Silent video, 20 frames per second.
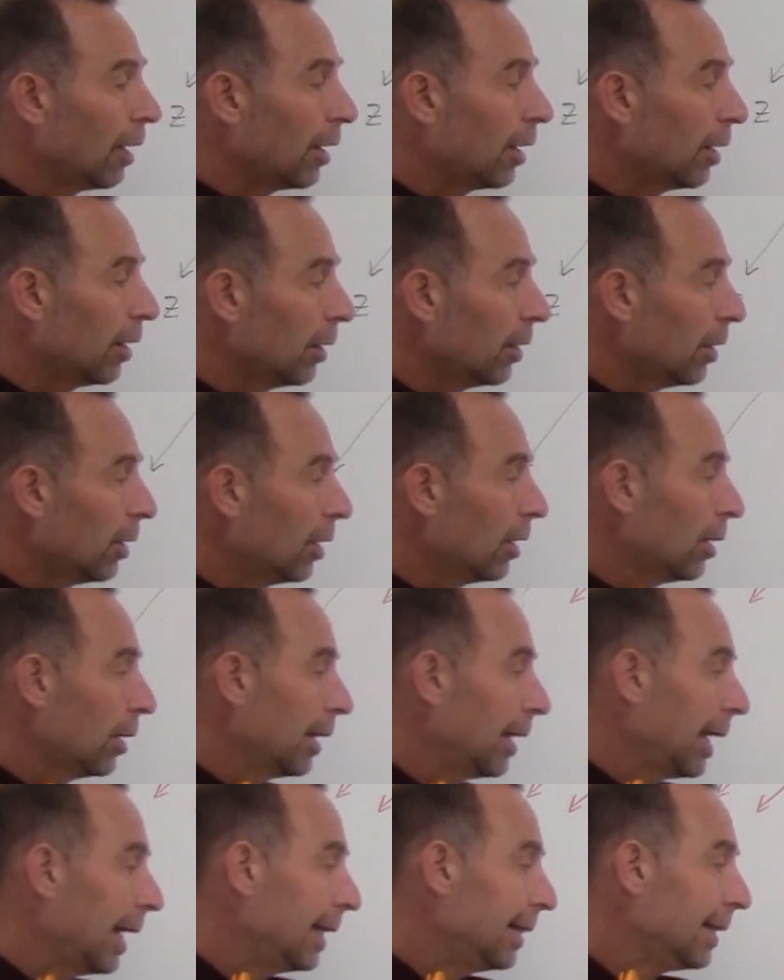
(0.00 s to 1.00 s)
uh,
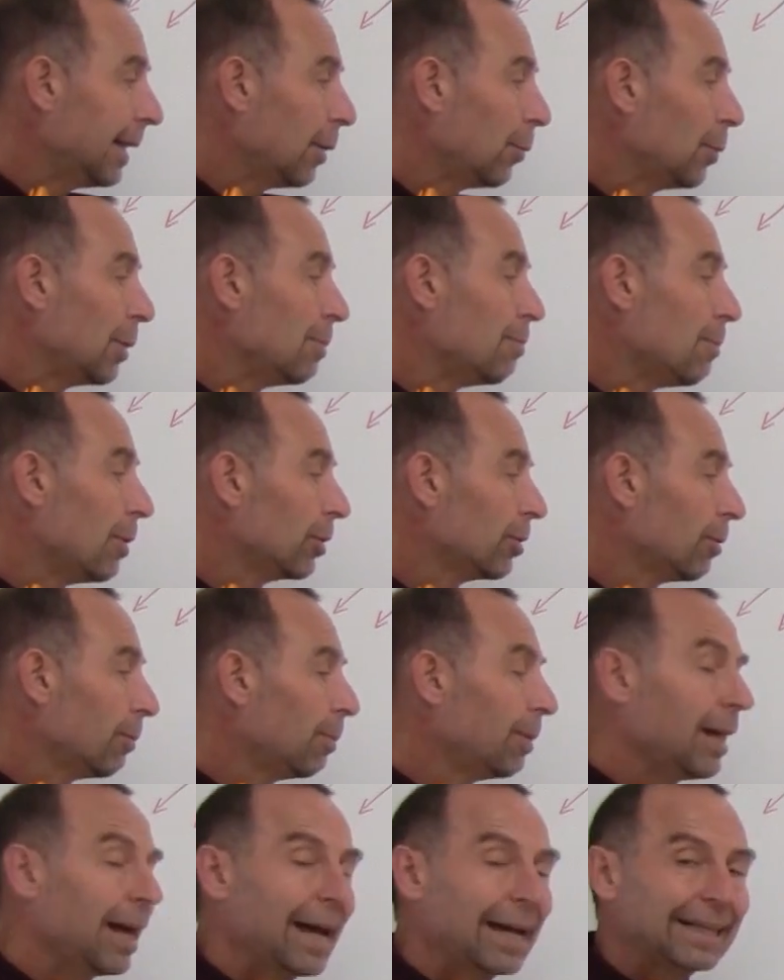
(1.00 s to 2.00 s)
and then we
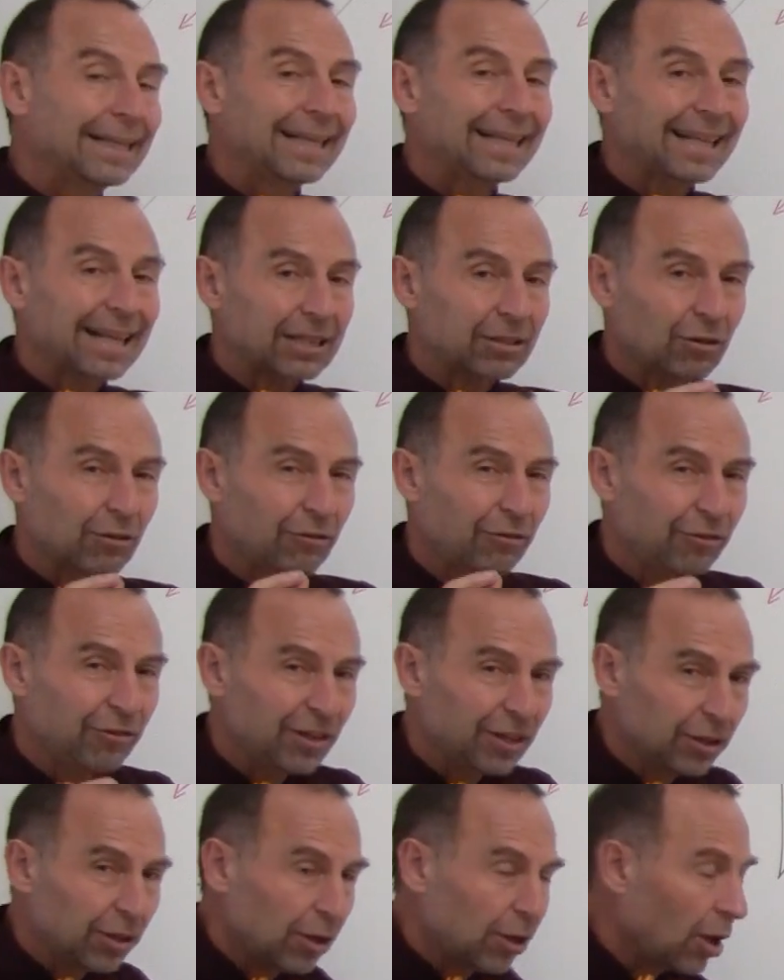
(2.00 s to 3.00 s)
multiply the electric
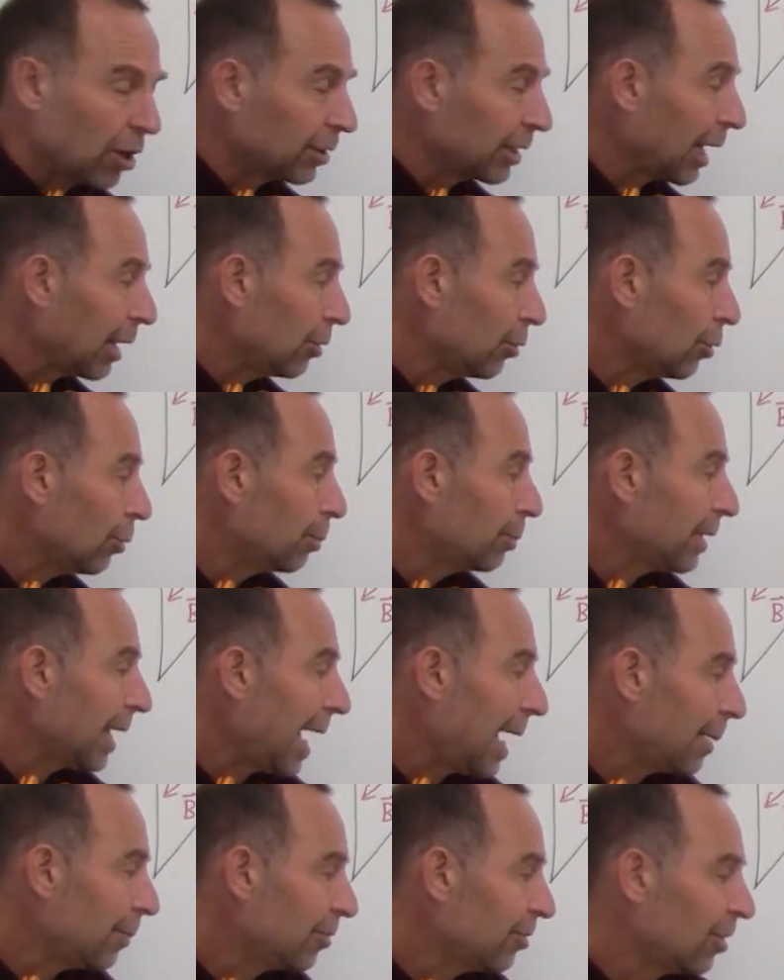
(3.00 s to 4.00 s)
field along that loop
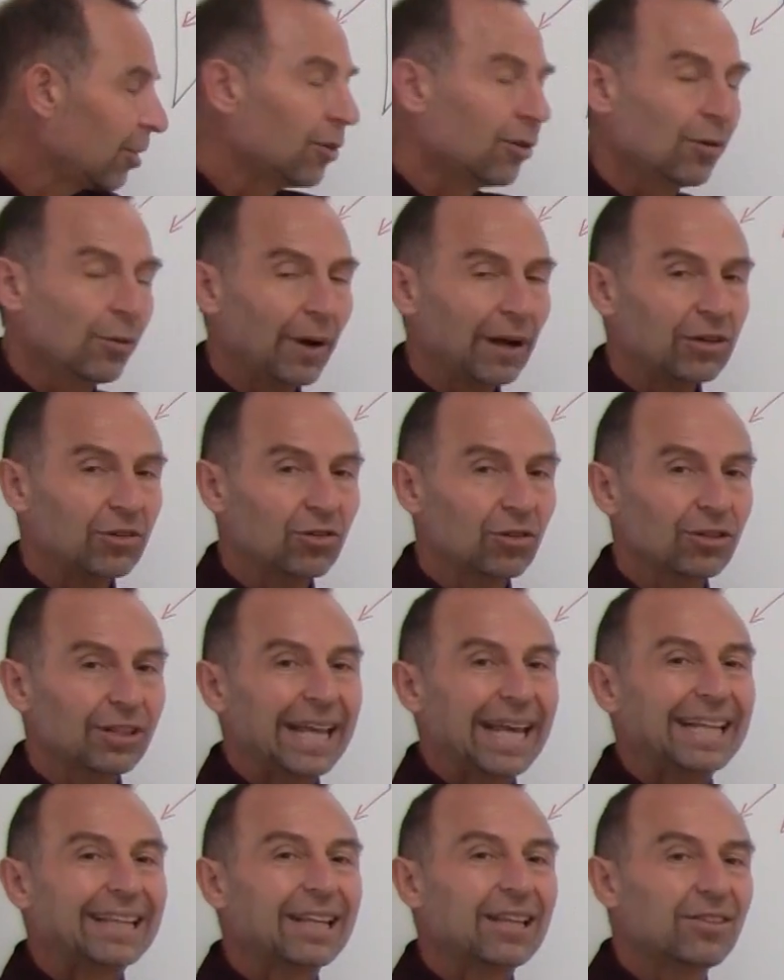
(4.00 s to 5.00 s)
times the
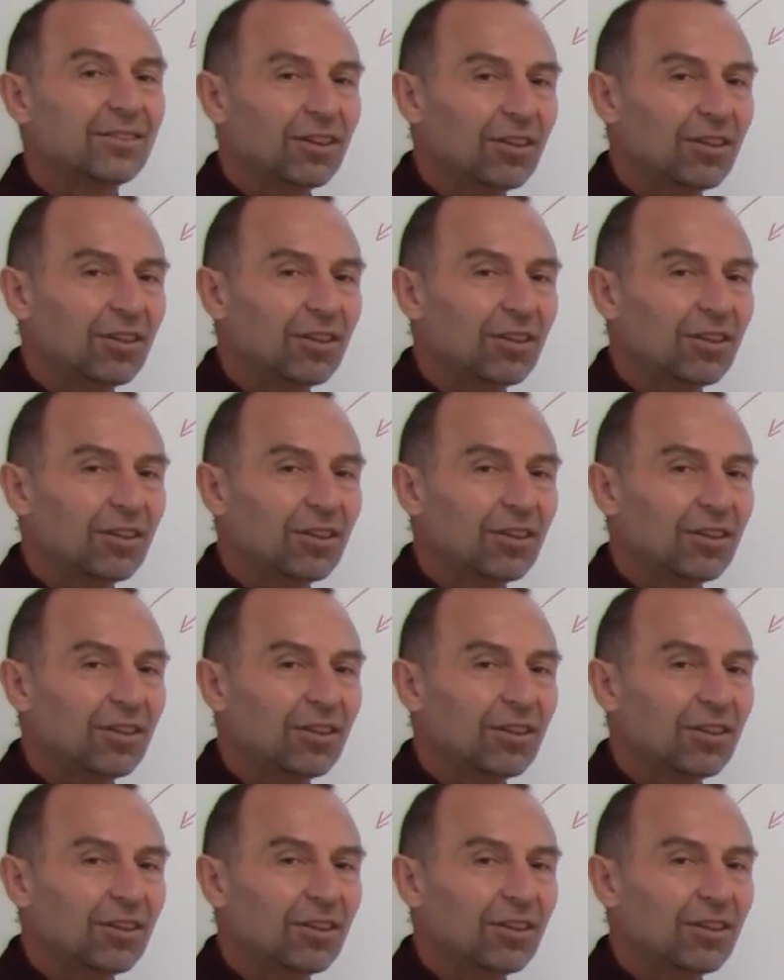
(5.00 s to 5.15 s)
direction and the